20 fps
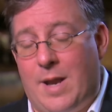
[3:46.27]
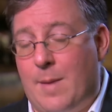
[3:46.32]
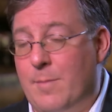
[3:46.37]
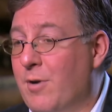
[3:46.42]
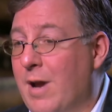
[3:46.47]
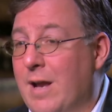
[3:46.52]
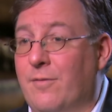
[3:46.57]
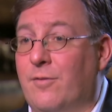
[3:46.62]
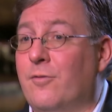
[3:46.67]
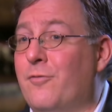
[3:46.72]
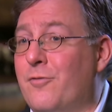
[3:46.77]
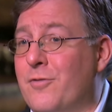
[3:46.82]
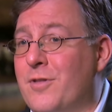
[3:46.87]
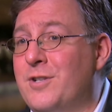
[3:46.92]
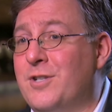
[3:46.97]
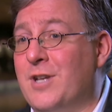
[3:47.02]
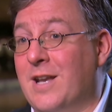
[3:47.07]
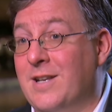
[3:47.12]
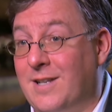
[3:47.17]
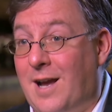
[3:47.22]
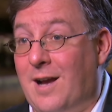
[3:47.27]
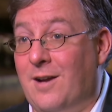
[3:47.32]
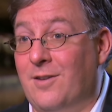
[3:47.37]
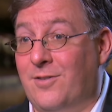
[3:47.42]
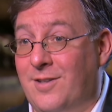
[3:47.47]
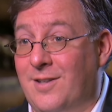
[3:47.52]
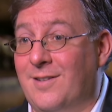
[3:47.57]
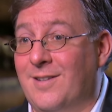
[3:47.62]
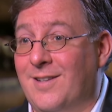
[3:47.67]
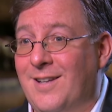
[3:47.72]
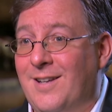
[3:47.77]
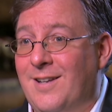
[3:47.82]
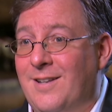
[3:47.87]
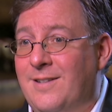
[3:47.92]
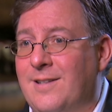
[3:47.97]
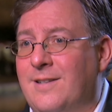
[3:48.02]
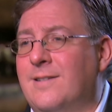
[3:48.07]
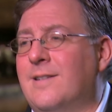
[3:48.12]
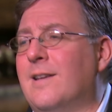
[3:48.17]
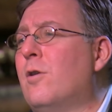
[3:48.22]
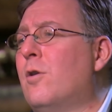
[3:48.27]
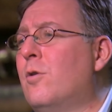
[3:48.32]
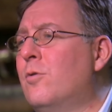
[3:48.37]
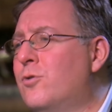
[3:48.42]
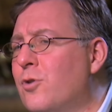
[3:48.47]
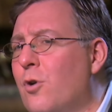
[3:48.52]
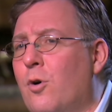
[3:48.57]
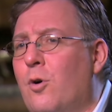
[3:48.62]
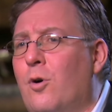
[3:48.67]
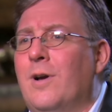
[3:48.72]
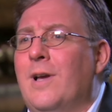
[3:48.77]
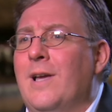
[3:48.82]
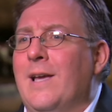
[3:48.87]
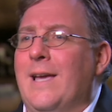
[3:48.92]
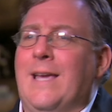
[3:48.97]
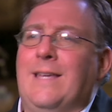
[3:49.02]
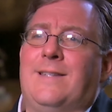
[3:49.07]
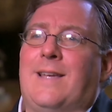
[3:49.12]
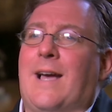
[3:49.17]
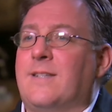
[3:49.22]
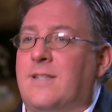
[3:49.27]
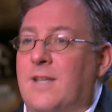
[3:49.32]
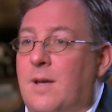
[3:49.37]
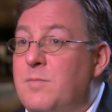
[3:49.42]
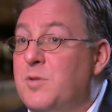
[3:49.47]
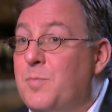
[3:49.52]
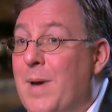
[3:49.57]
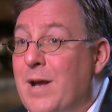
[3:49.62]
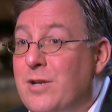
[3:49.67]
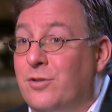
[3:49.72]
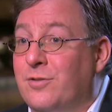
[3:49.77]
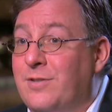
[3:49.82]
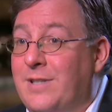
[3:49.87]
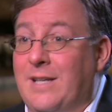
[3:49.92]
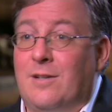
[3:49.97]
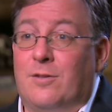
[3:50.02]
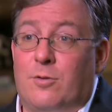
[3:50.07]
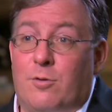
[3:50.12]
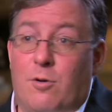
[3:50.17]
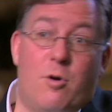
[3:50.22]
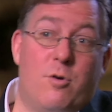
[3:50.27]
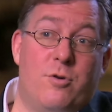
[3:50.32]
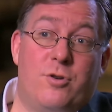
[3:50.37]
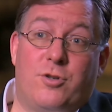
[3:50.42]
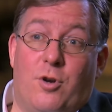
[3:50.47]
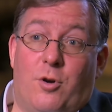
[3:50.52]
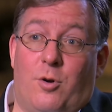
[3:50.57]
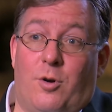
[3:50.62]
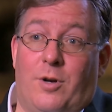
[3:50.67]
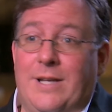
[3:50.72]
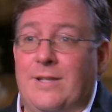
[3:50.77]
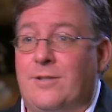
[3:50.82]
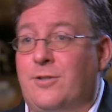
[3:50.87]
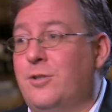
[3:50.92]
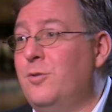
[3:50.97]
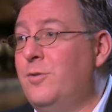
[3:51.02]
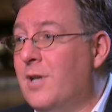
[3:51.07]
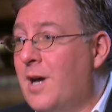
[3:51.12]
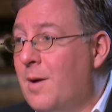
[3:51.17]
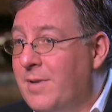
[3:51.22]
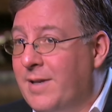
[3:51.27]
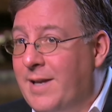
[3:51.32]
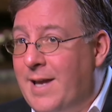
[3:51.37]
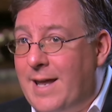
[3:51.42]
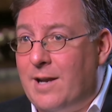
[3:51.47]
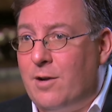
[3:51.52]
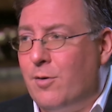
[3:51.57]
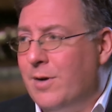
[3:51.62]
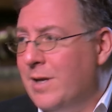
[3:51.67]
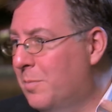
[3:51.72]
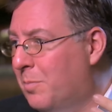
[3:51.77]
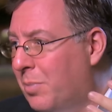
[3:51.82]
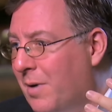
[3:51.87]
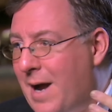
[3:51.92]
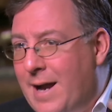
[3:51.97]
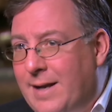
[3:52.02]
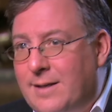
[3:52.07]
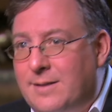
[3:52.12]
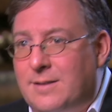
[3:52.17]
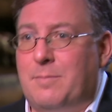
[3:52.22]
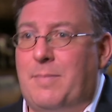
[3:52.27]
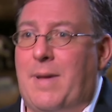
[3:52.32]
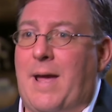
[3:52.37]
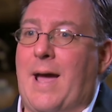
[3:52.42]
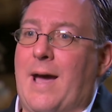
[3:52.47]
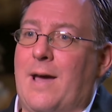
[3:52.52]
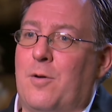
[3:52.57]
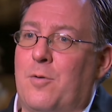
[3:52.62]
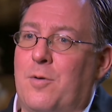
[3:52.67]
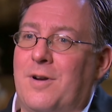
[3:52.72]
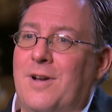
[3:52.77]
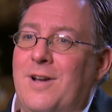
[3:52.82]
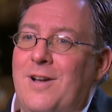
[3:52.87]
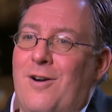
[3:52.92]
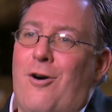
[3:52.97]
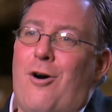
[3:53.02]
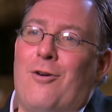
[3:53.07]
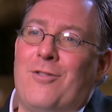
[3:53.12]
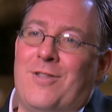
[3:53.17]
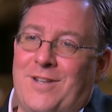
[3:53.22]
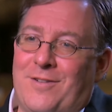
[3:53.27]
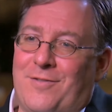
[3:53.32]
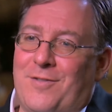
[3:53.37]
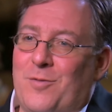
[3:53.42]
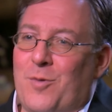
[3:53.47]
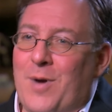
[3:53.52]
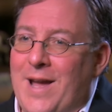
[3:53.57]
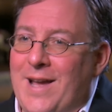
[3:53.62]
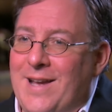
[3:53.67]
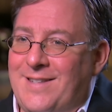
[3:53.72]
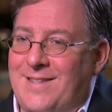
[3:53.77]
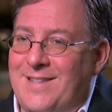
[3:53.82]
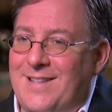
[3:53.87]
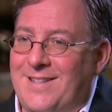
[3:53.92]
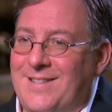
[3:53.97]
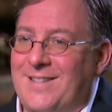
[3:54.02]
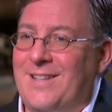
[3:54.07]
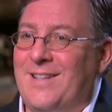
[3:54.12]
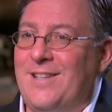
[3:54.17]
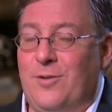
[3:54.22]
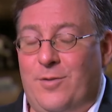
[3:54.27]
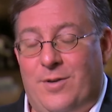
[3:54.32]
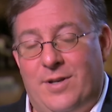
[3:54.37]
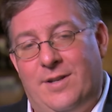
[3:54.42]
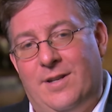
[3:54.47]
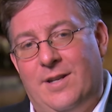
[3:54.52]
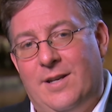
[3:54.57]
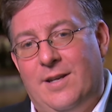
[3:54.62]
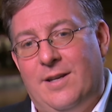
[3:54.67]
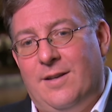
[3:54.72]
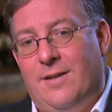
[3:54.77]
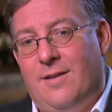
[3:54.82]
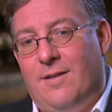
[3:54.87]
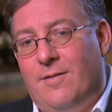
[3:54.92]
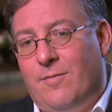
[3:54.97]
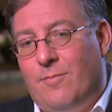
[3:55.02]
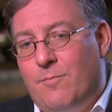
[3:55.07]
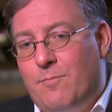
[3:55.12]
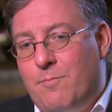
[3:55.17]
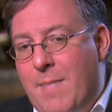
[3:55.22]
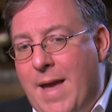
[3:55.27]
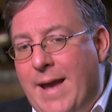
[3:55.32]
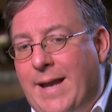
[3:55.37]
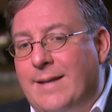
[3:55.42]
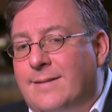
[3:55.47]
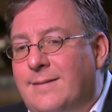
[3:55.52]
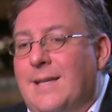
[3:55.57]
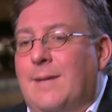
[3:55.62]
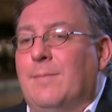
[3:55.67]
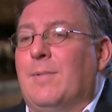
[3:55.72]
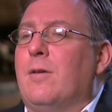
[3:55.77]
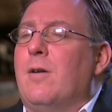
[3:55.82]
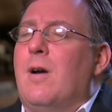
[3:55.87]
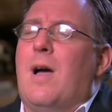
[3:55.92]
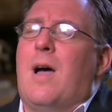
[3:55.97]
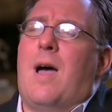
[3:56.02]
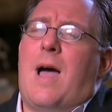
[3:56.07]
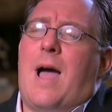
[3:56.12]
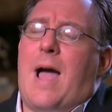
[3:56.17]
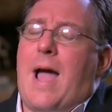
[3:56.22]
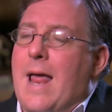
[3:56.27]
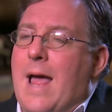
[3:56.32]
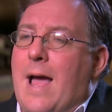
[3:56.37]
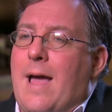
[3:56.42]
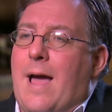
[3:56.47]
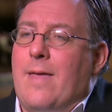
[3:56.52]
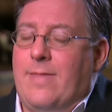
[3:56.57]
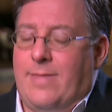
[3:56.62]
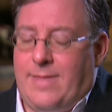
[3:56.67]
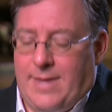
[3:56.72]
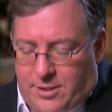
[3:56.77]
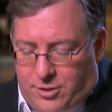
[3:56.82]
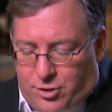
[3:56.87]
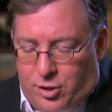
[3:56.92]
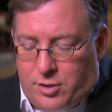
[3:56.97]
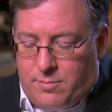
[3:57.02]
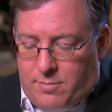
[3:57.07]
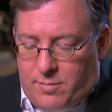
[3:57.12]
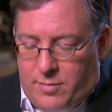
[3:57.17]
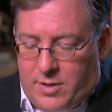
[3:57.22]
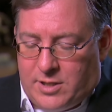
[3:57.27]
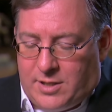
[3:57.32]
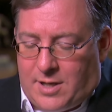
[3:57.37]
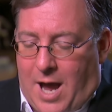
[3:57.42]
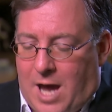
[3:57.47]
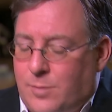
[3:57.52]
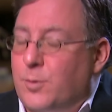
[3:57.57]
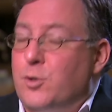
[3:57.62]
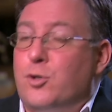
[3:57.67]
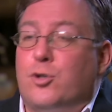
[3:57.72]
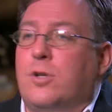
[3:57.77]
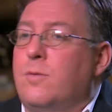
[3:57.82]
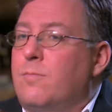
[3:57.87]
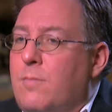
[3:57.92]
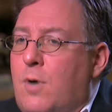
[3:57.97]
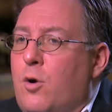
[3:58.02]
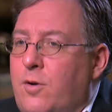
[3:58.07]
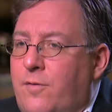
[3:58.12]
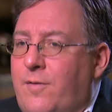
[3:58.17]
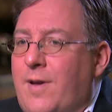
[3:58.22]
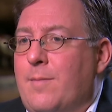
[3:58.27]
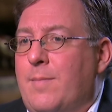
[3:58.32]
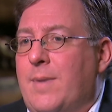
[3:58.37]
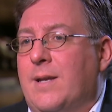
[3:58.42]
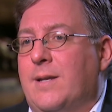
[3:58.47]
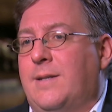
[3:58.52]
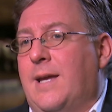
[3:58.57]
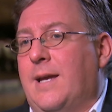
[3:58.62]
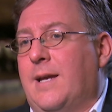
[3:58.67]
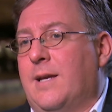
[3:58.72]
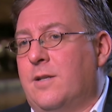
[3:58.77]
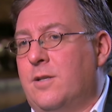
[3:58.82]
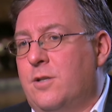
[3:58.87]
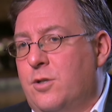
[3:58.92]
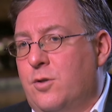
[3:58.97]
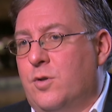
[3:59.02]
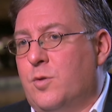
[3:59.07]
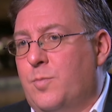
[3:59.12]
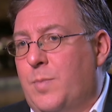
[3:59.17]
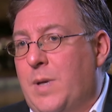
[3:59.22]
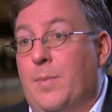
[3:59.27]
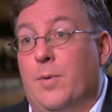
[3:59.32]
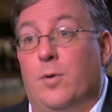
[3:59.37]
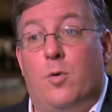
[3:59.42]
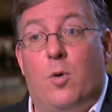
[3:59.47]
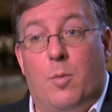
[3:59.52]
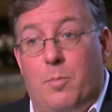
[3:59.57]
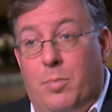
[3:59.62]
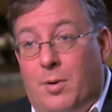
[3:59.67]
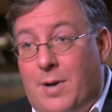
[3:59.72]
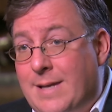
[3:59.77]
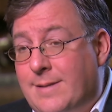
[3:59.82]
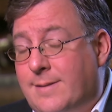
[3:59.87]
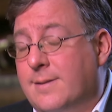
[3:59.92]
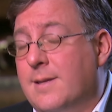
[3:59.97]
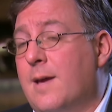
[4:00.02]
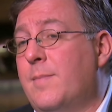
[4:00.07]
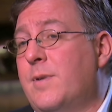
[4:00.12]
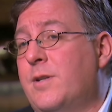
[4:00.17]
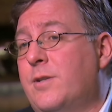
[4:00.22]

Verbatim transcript: and I'm grateful for the Gentiles that didn't say, "Oh, but Joel, he's got this... some special deal," or "Oh, Joel, no, no. he's too dumb to get it," or "He's blind as a bat," or all the different ways that uh, you can make it seem like I, this shouldn't, this gospel shouldn't motivate me to take it to Jewish people or bless them